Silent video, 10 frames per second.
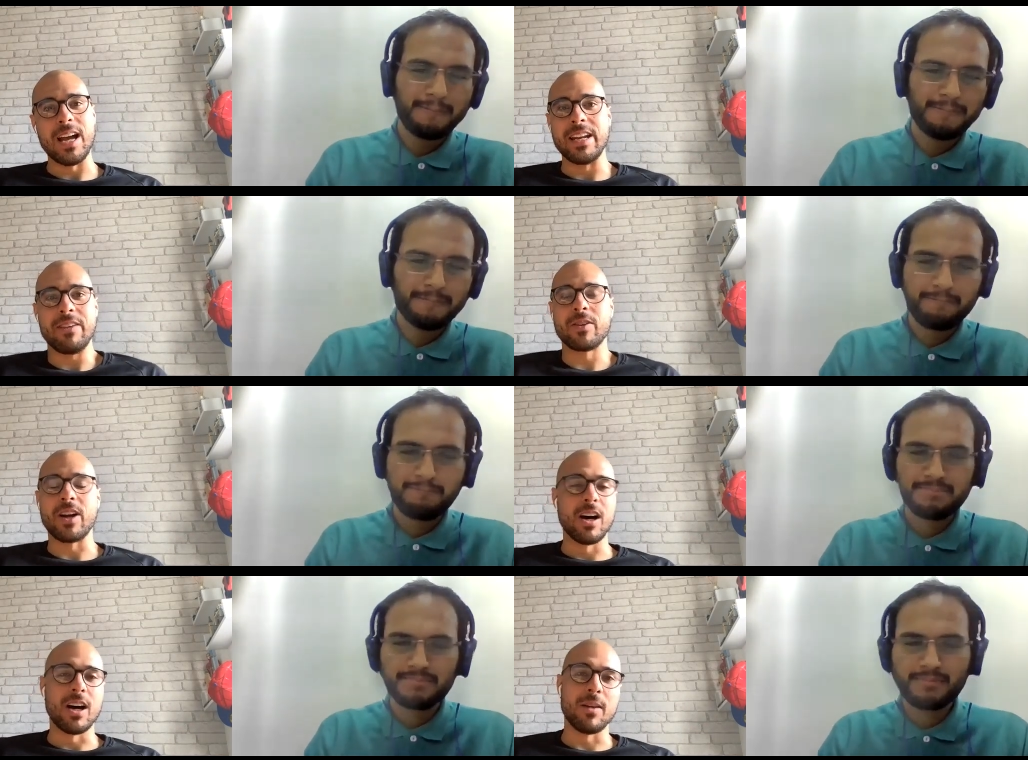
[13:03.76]
Speaker 1: and even
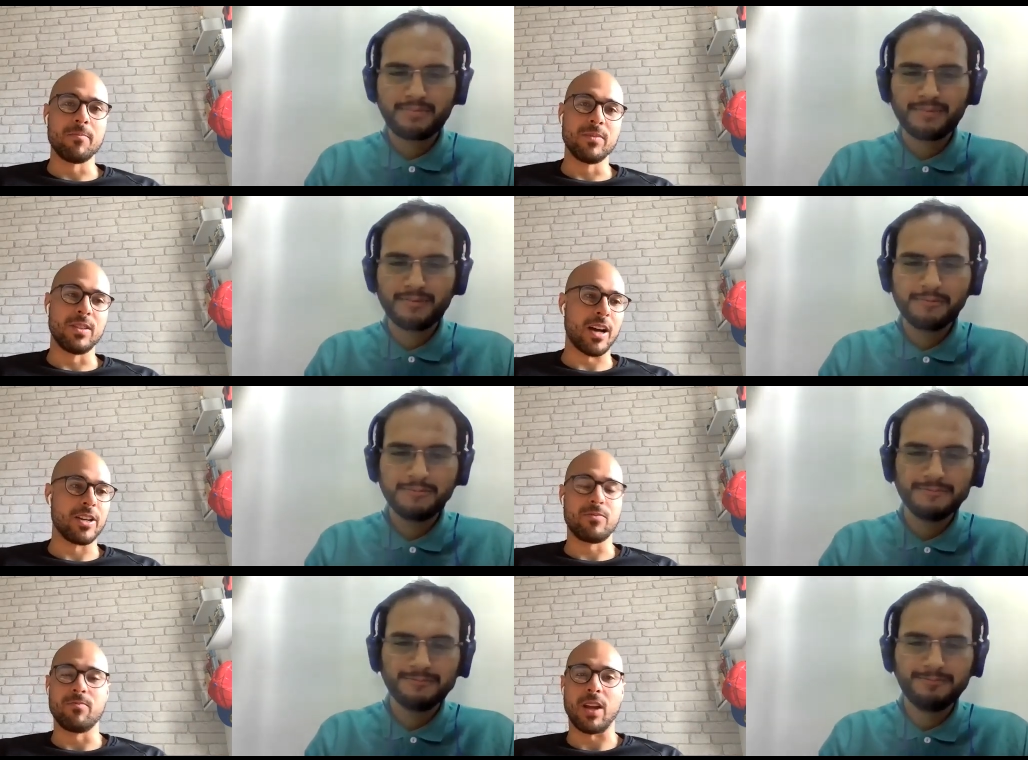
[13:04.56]
our, our
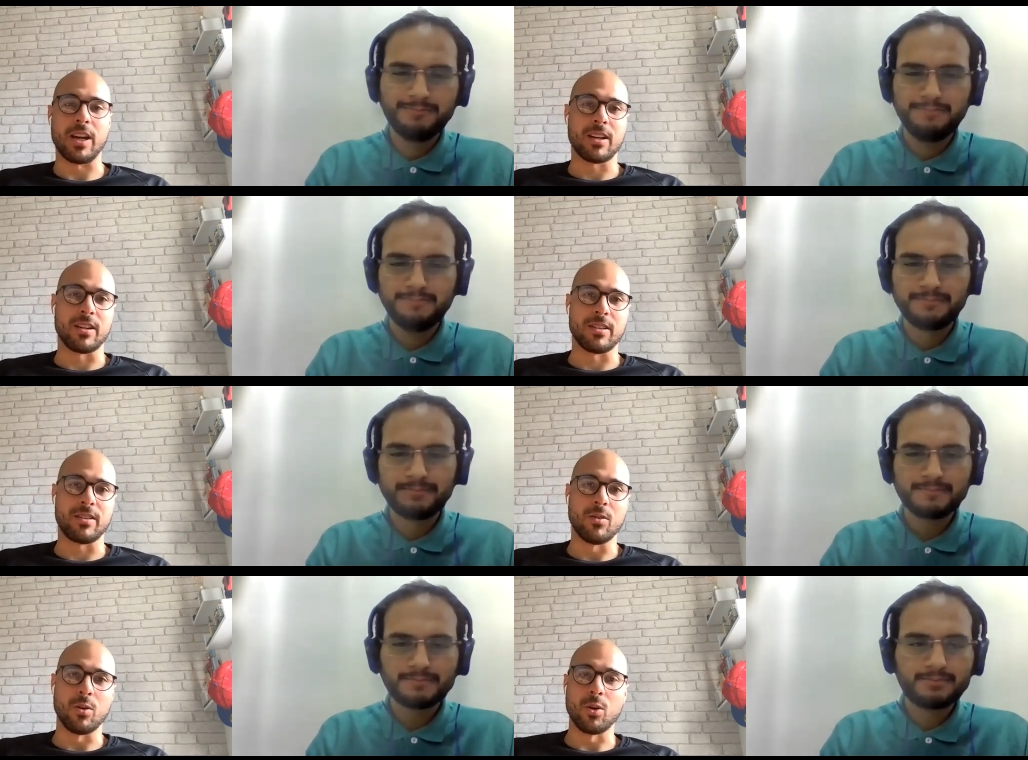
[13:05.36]
di- like kind of
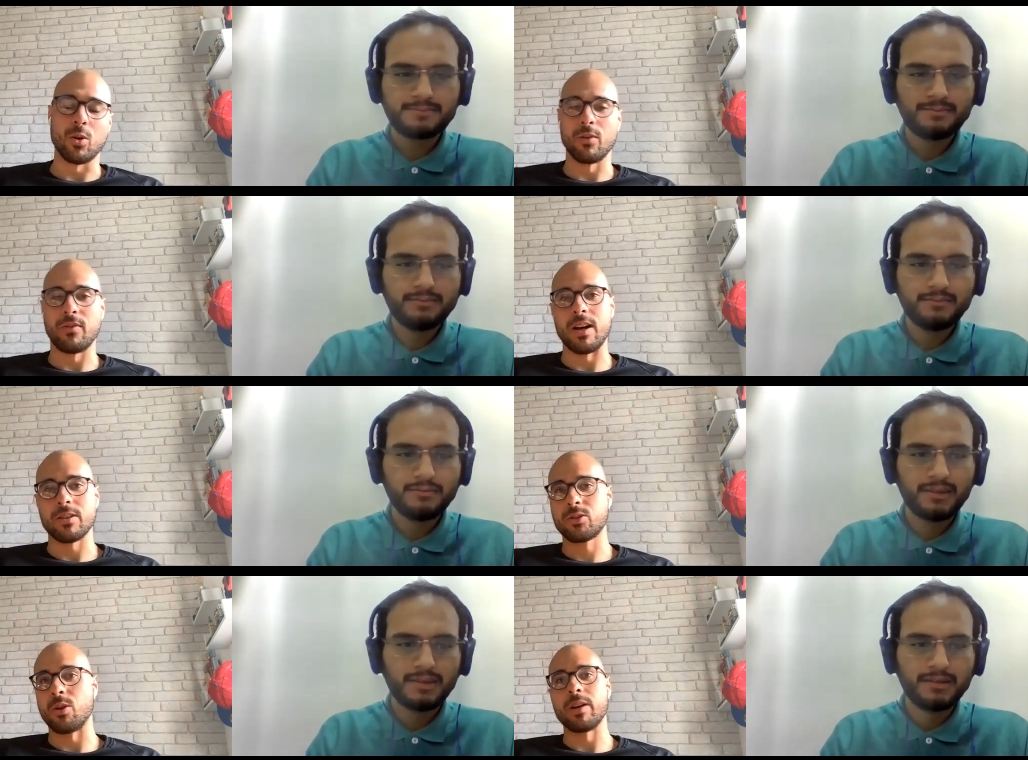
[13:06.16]
all of our
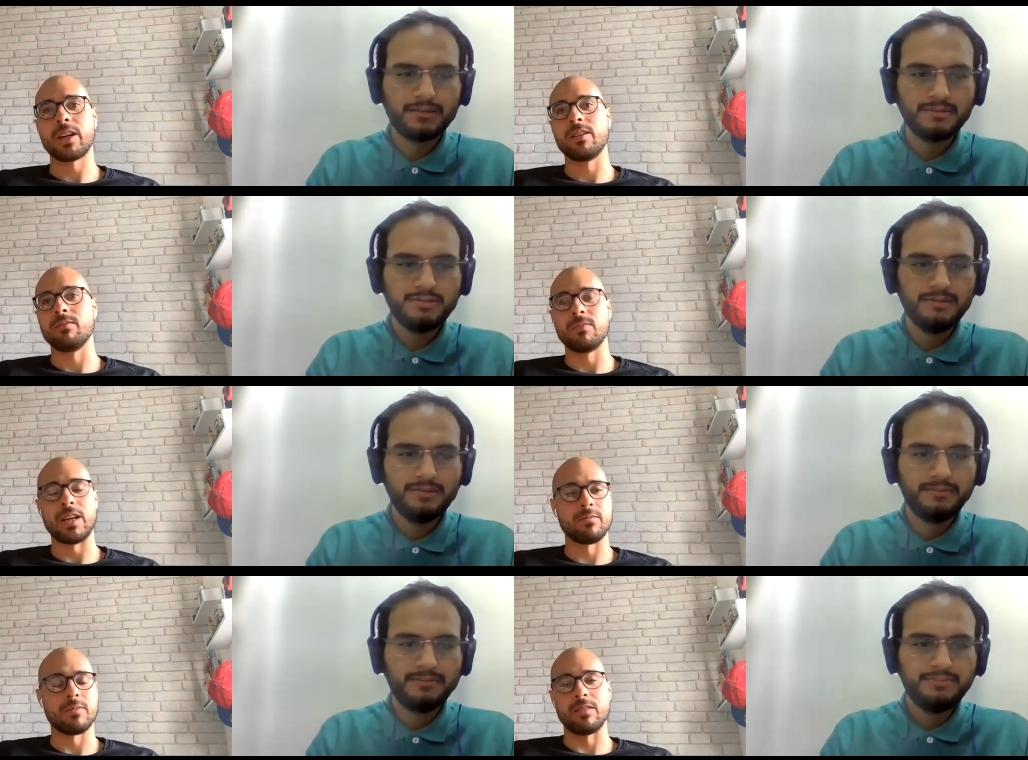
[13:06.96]
stomach and,
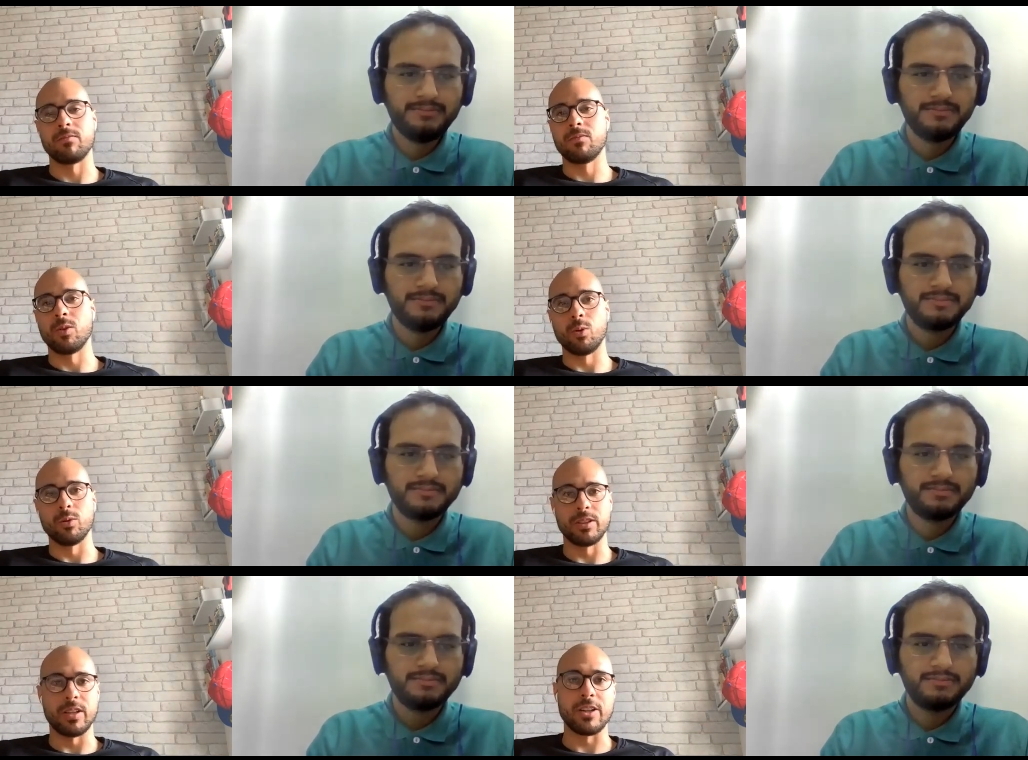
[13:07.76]
and, and all
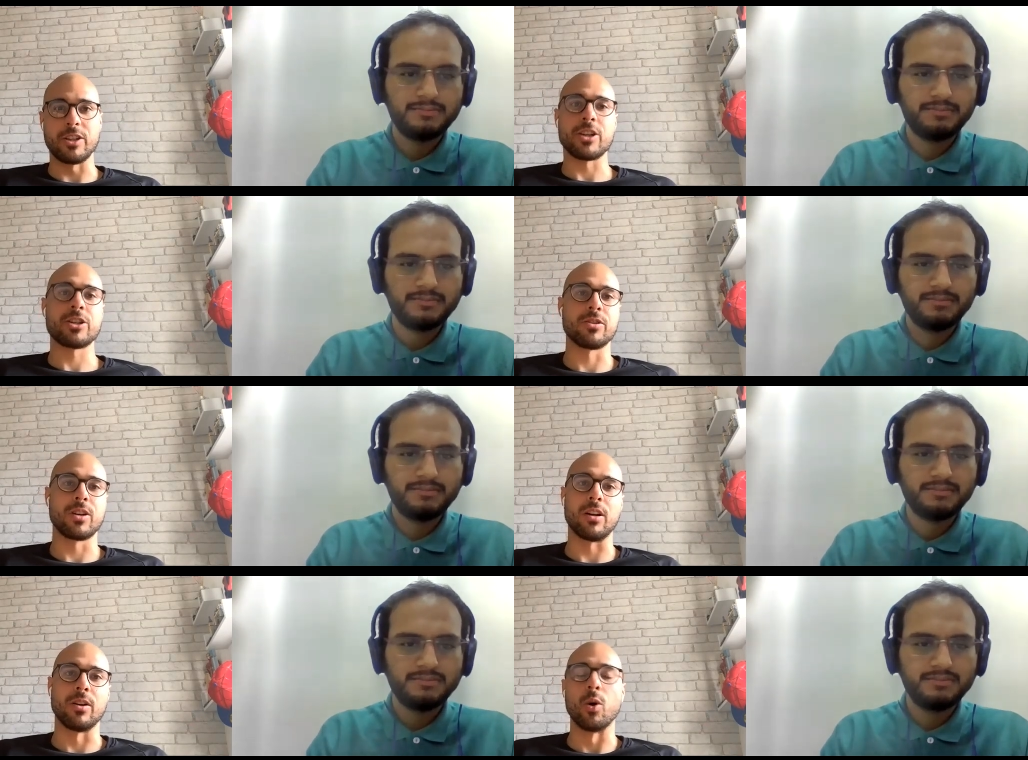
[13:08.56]
the digestion
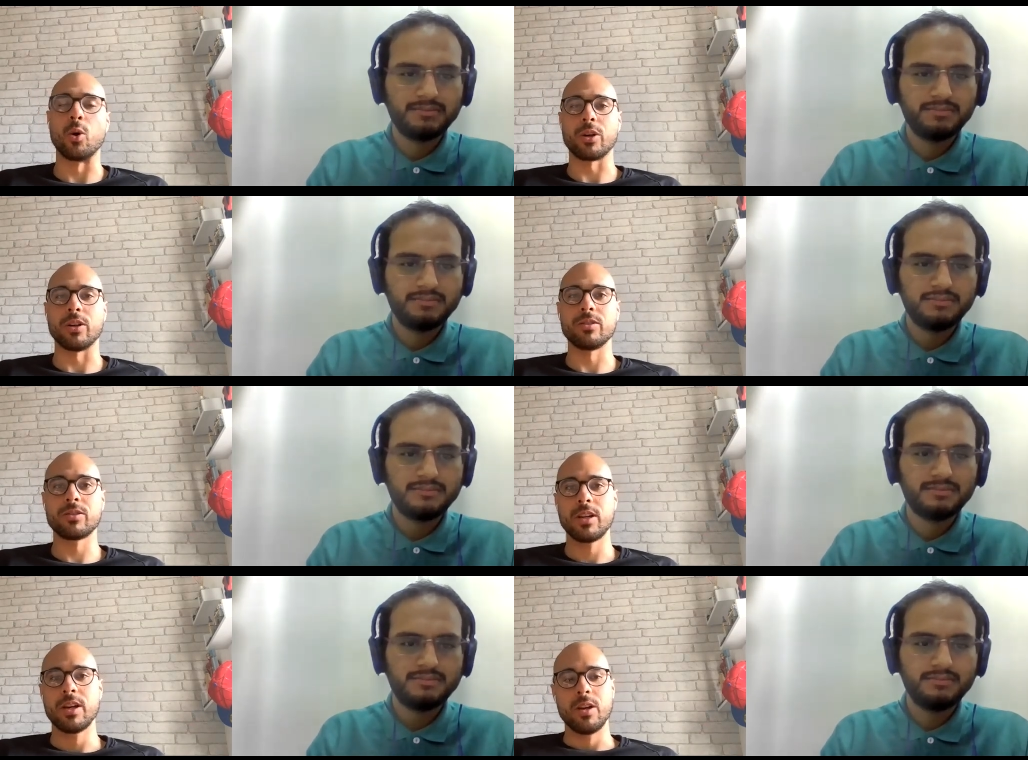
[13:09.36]
kind of organs,